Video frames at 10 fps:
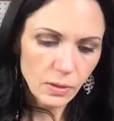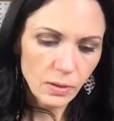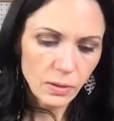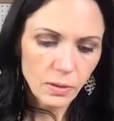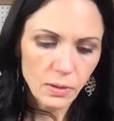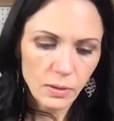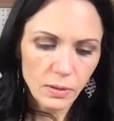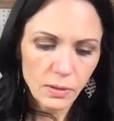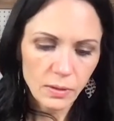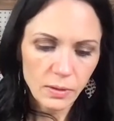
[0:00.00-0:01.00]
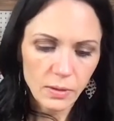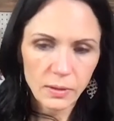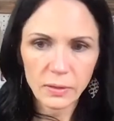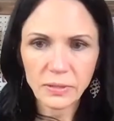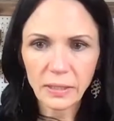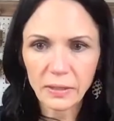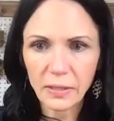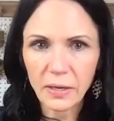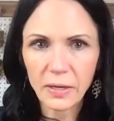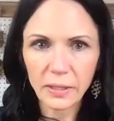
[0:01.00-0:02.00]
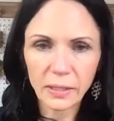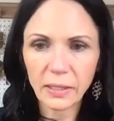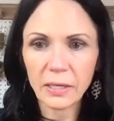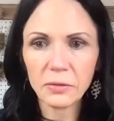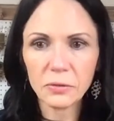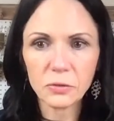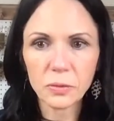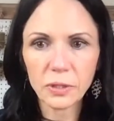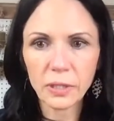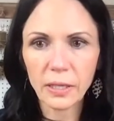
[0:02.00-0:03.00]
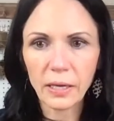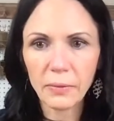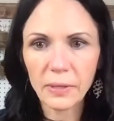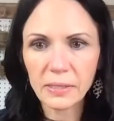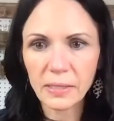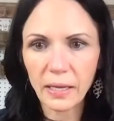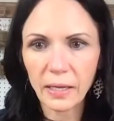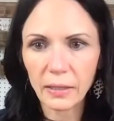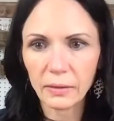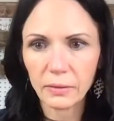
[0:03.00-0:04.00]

You're down in the Hocking Hills, weren't you? How was that?